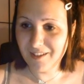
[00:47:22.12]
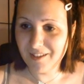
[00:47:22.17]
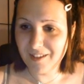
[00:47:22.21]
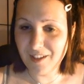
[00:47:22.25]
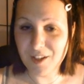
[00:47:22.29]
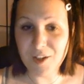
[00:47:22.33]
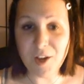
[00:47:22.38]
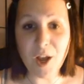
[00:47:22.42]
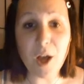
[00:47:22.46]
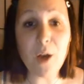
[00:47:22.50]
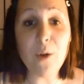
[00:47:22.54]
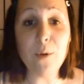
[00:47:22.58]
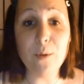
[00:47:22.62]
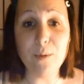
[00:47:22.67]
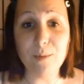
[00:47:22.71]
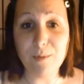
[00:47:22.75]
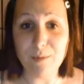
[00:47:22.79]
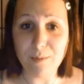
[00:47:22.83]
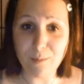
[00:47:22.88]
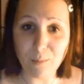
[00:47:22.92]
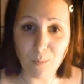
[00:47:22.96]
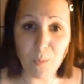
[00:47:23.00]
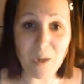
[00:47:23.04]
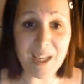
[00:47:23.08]
no,
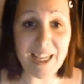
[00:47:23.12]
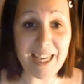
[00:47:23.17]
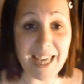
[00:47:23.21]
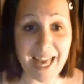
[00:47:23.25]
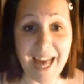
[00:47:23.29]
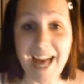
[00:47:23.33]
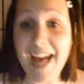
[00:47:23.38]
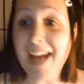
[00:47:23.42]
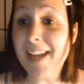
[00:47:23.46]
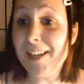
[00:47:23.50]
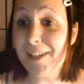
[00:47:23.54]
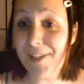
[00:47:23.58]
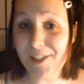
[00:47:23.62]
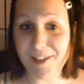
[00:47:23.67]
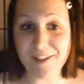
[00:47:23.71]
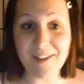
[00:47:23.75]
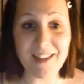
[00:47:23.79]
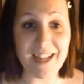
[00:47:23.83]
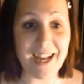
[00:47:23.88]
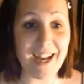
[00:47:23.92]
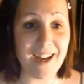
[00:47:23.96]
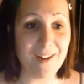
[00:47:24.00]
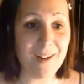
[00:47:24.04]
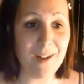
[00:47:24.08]
we can do
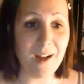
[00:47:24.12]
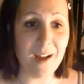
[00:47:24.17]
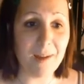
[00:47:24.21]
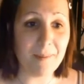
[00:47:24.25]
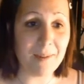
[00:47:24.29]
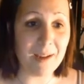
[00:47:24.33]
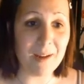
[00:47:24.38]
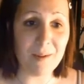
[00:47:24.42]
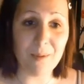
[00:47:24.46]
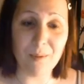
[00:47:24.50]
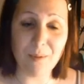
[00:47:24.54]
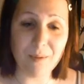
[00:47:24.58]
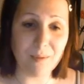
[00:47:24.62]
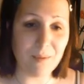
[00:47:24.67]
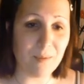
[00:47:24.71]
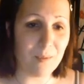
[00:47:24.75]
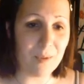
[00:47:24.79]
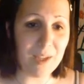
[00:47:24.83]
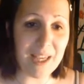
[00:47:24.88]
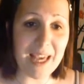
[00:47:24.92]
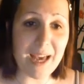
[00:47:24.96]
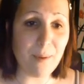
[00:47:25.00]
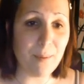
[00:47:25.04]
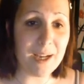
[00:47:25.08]
that. I mean,
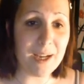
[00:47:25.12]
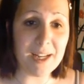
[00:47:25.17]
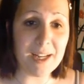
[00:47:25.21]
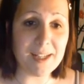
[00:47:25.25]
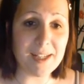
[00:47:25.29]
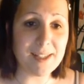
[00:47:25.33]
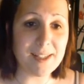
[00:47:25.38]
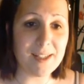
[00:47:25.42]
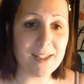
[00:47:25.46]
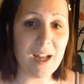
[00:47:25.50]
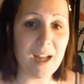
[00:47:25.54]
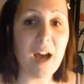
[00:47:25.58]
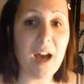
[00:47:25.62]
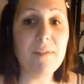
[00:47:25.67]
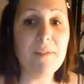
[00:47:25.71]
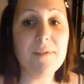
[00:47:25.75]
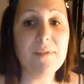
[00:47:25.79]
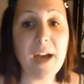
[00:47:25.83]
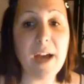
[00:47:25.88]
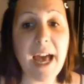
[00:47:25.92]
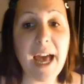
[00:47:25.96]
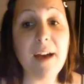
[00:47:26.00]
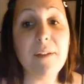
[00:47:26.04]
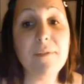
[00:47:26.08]
yeah, we're gonna. Sl- I've,
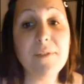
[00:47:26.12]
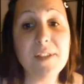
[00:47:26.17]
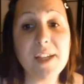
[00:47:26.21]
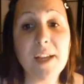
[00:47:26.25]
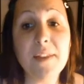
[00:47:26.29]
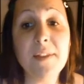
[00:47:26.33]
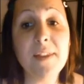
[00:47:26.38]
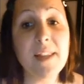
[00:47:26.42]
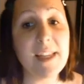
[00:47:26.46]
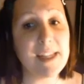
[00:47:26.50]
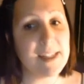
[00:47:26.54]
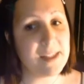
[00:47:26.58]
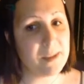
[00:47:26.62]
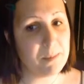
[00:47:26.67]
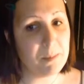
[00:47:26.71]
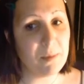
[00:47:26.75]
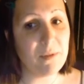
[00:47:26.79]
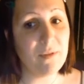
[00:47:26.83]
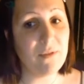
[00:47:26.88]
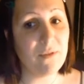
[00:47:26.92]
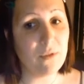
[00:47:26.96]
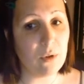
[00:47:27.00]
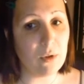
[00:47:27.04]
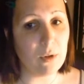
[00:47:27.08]
I have done this
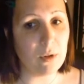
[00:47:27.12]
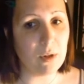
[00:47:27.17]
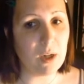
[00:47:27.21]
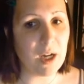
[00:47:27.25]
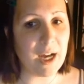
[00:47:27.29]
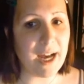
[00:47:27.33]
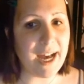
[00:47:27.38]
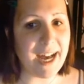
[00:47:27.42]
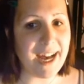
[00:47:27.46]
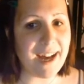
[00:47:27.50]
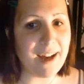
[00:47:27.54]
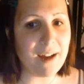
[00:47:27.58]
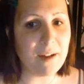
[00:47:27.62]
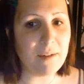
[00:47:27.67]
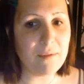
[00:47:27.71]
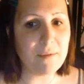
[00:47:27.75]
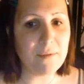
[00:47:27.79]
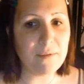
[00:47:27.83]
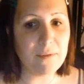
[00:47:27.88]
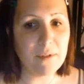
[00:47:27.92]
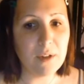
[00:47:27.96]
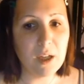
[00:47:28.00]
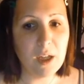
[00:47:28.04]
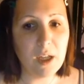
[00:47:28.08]
before. I have.
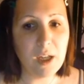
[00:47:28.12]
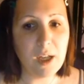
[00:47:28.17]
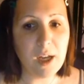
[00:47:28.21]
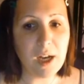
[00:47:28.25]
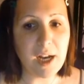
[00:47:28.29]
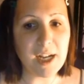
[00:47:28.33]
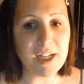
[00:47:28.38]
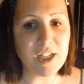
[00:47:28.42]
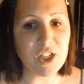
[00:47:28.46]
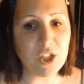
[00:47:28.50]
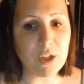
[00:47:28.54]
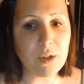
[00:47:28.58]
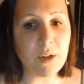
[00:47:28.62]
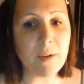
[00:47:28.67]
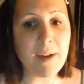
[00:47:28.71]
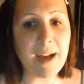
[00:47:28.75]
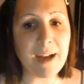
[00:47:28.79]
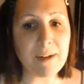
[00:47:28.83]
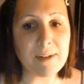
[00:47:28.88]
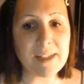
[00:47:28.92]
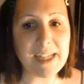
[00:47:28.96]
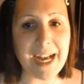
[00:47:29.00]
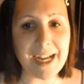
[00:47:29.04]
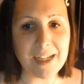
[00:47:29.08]
I do know how
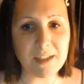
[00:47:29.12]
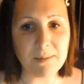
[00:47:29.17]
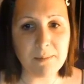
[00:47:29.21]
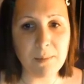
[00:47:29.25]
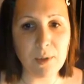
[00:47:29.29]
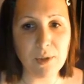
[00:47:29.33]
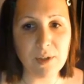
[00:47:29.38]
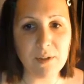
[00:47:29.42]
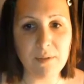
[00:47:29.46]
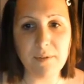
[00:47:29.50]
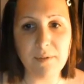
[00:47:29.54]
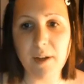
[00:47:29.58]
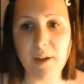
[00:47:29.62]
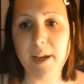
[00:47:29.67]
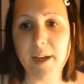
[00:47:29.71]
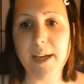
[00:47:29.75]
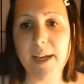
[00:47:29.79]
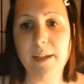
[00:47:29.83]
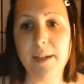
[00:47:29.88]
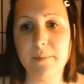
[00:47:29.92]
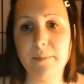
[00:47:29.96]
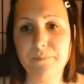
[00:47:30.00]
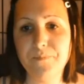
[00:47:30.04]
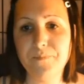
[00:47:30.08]
to add a
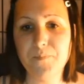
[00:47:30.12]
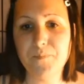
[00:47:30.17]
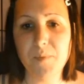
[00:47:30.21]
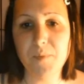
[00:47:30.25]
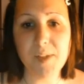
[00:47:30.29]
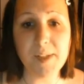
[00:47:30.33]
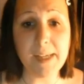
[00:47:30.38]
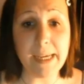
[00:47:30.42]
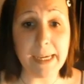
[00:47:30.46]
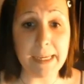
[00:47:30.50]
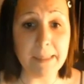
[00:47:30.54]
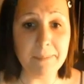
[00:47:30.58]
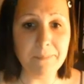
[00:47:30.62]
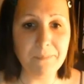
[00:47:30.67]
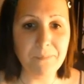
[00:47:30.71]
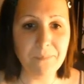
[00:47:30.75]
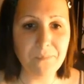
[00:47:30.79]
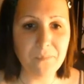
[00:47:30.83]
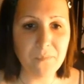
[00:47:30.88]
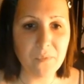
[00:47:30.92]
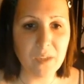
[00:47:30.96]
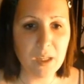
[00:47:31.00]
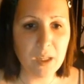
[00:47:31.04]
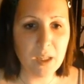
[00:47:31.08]
modifier. So,
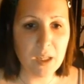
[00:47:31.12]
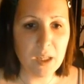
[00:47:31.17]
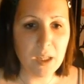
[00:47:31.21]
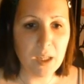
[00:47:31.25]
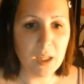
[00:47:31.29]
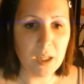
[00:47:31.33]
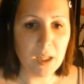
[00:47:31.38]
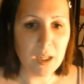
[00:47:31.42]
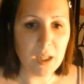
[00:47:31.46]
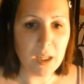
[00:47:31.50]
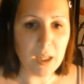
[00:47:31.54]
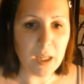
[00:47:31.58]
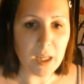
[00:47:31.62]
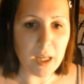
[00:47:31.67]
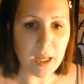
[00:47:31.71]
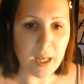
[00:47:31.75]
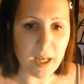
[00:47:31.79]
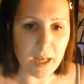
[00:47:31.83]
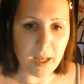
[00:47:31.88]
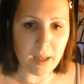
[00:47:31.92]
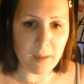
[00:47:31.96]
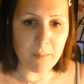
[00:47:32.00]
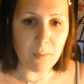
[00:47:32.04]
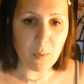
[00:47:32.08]

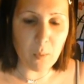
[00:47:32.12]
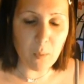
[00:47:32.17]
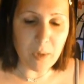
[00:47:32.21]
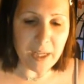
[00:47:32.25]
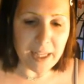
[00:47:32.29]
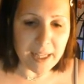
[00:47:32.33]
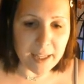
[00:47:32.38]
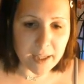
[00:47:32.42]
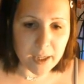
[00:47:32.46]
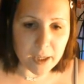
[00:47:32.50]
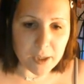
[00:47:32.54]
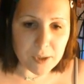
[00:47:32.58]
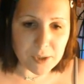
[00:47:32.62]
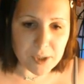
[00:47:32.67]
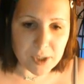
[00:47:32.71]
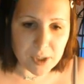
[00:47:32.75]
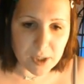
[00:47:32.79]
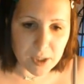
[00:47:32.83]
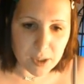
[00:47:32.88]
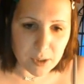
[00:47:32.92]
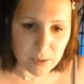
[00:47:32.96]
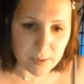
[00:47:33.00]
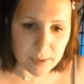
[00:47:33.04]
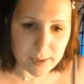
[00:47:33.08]
um, we can go
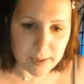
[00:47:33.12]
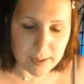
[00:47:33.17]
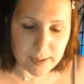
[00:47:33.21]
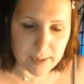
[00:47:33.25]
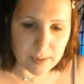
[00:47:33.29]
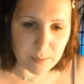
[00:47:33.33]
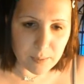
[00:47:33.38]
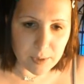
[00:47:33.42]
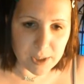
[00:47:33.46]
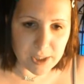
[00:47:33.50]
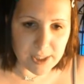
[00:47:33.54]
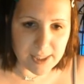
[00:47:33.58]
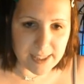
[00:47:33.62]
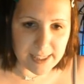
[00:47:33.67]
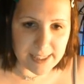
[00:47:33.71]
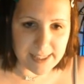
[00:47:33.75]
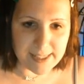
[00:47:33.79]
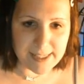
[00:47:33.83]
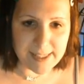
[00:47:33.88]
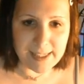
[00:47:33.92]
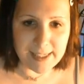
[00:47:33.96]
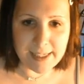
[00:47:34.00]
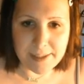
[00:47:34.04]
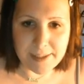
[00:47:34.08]
to what did you say?
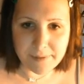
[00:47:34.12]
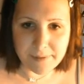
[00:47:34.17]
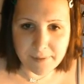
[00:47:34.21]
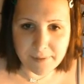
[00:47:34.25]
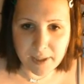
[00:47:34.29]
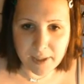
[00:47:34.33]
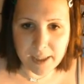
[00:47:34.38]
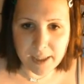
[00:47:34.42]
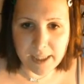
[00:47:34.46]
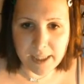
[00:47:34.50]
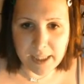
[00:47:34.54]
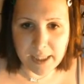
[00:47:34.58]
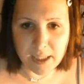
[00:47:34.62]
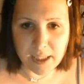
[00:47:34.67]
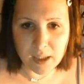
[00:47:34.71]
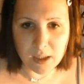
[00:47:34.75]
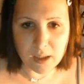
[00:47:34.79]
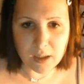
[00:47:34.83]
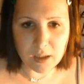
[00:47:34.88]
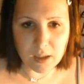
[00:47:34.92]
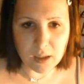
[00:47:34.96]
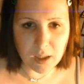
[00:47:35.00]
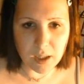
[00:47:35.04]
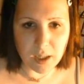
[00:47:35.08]
Solidify.
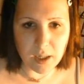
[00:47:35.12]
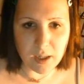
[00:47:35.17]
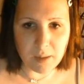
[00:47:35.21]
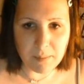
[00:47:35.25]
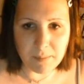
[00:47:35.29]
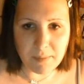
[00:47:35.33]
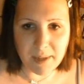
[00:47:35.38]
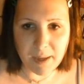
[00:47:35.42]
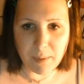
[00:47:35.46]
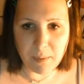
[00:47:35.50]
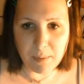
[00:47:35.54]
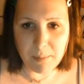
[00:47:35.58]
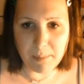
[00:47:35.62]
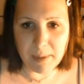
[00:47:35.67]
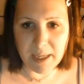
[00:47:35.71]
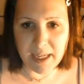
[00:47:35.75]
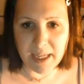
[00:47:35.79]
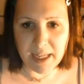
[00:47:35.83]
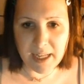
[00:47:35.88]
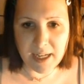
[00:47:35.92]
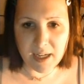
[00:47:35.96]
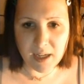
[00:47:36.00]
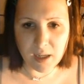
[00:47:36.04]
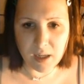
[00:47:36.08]
Um, that would be
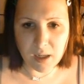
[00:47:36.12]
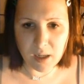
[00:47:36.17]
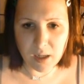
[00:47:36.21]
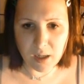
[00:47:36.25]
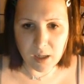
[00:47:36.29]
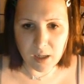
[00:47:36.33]
in.